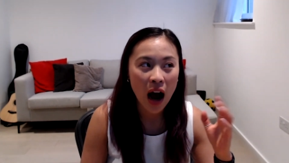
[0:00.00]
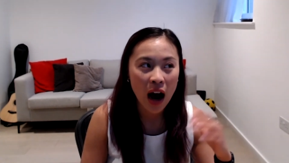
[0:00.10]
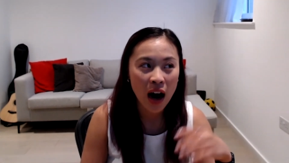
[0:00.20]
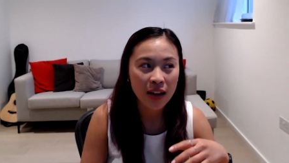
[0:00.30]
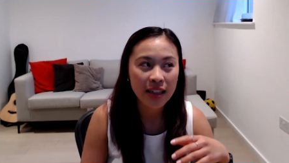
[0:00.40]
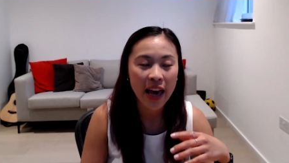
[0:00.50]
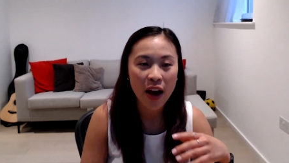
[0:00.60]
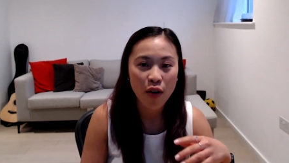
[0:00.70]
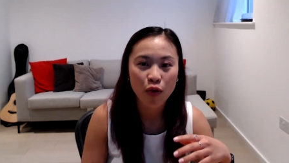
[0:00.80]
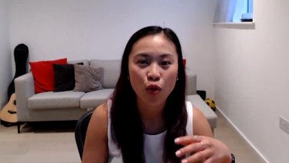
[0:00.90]
aren't
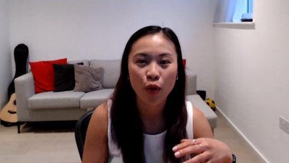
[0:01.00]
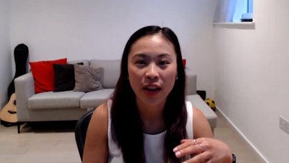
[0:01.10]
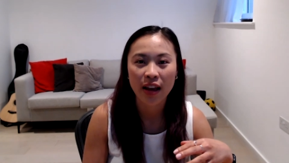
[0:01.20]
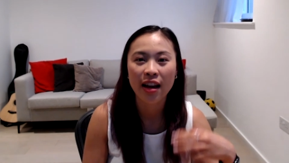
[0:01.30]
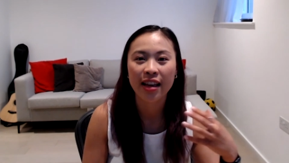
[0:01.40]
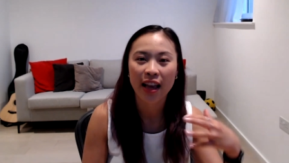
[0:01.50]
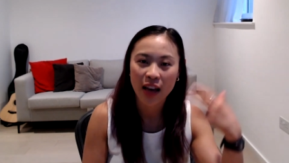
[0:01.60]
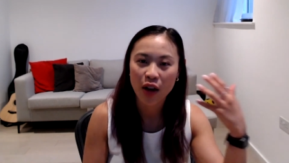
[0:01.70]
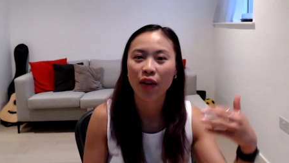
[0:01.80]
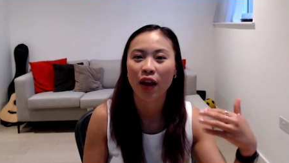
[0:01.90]
careful with it, it can
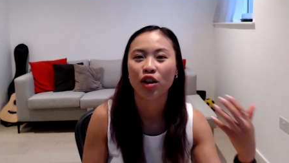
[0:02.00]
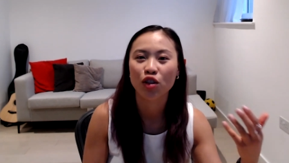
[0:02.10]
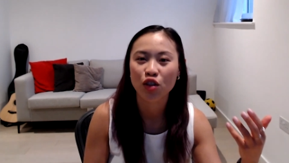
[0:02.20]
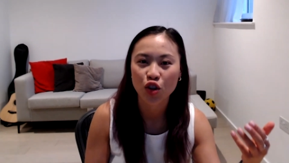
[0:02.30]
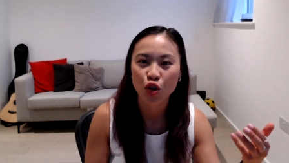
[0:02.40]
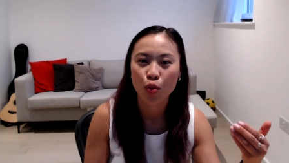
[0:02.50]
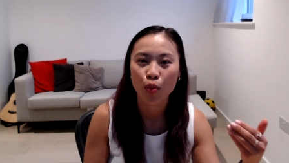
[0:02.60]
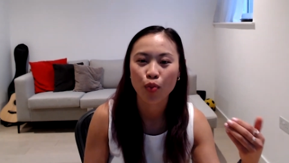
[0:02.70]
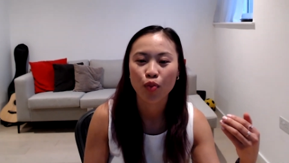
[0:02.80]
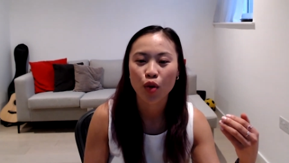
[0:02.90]
kind of
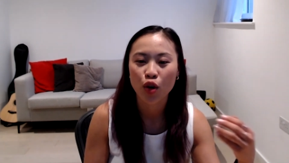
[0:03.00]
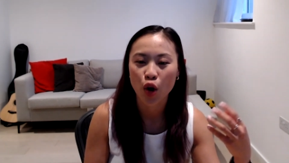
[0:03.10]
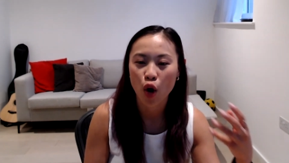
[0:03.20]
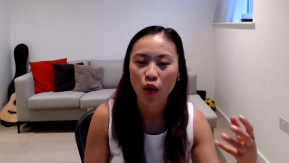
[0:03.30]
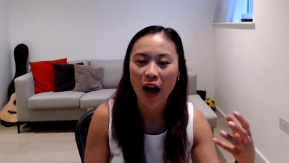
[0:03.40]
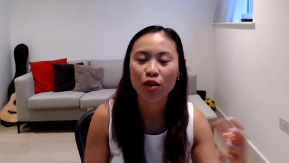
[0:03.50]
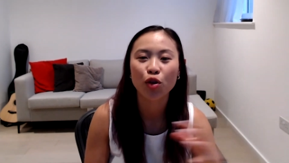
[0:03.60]
consume your whole life.